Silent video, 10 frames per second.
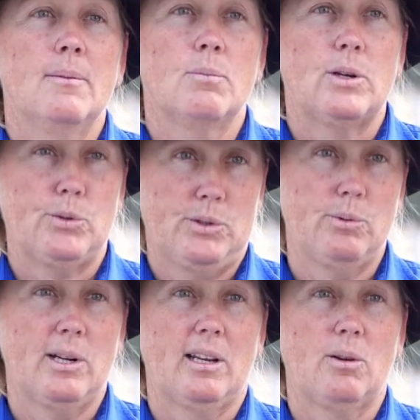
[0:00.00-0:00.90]
which was
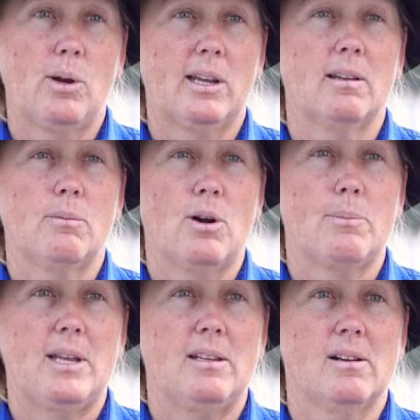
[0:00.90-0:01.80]
really quick in my
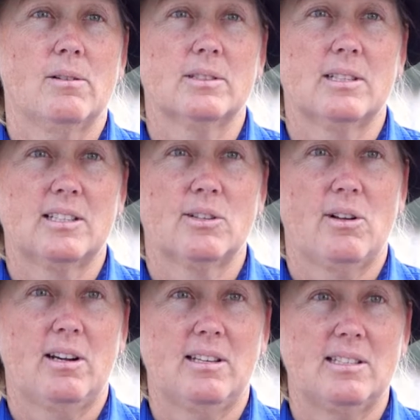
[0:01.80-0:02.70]
opinion. I was
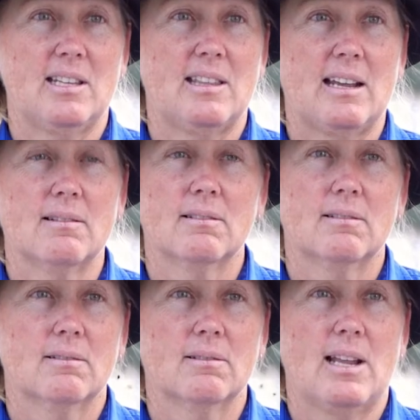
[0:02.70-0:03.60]
excited to see that
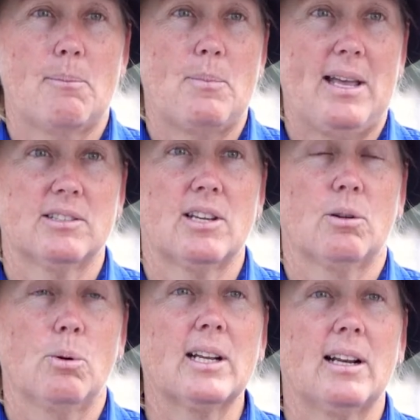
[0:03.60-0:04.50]
come about so
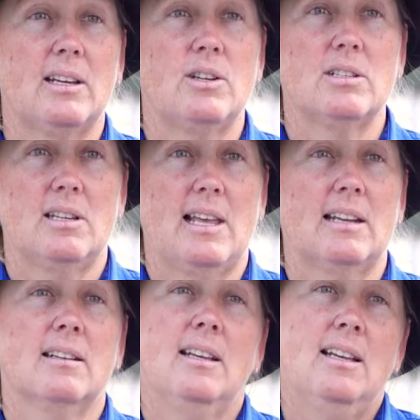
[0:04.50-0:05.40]
quickly. Usually
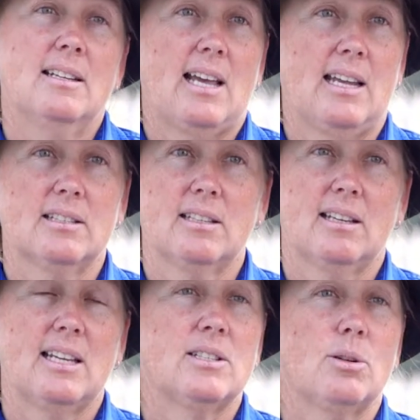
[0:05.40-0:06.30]
that takes at
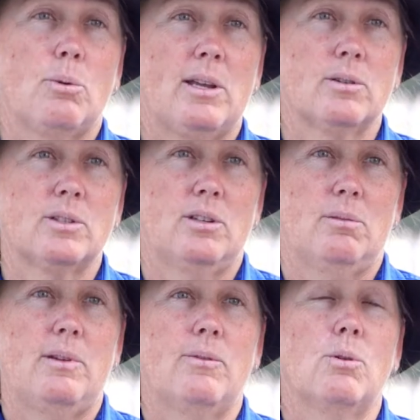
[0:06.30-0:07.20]
least a week or two
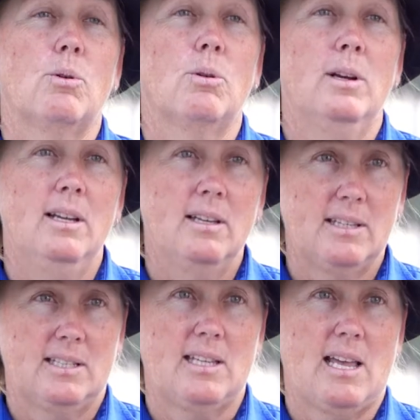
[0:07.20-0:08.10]
before
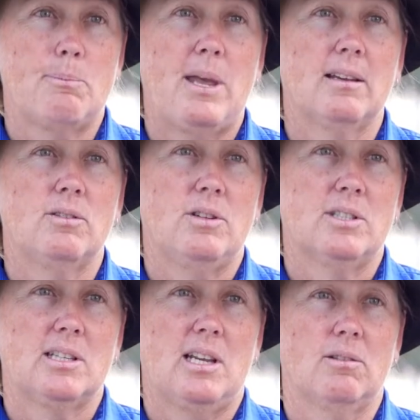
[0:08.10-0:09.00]
you see that pink new
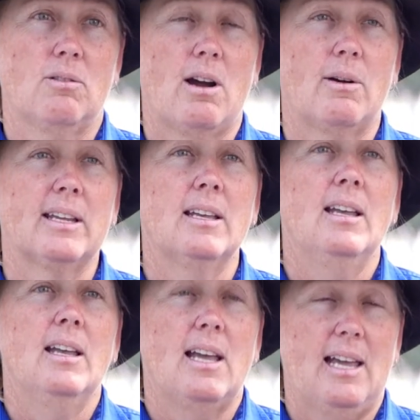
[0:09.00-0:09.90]
skin growing,
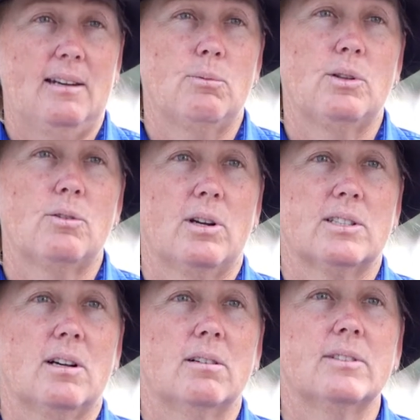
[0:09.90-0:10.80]
and with
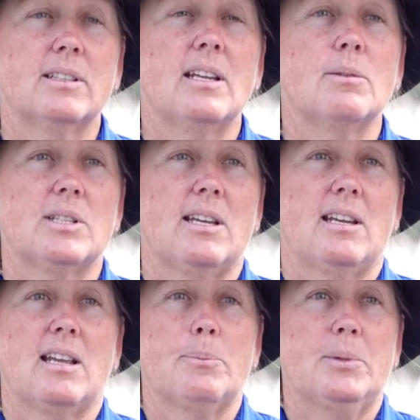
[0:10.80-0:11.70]
Tri-Solfen it was only
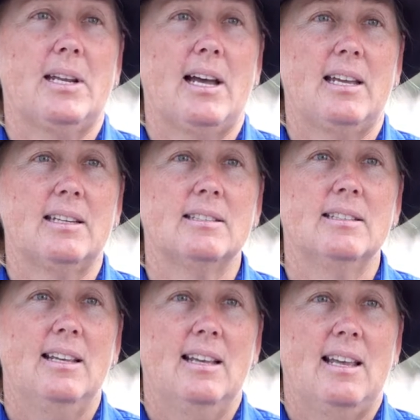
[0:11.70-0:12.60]
a couple of days
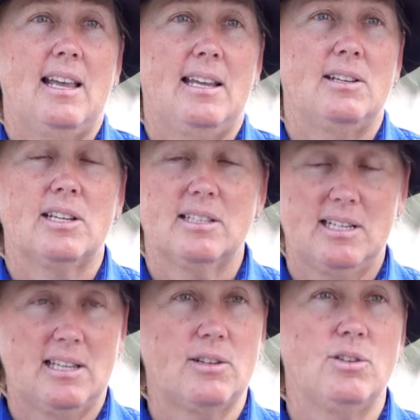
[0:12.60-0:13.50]
and you could
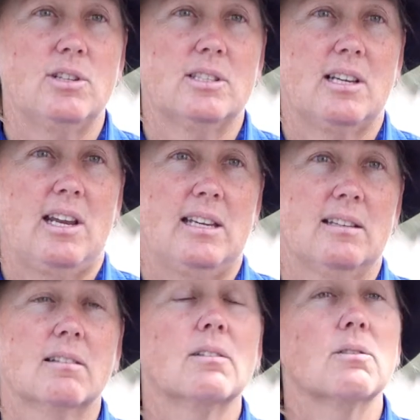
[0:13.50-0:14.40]
see that new
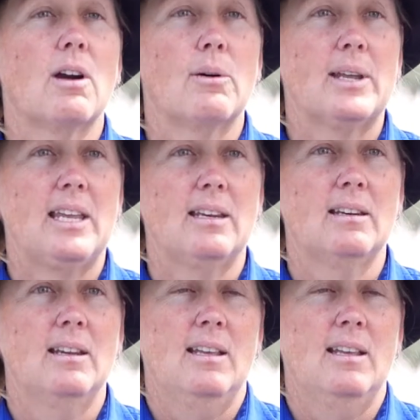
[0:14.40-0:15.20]
skin growing in,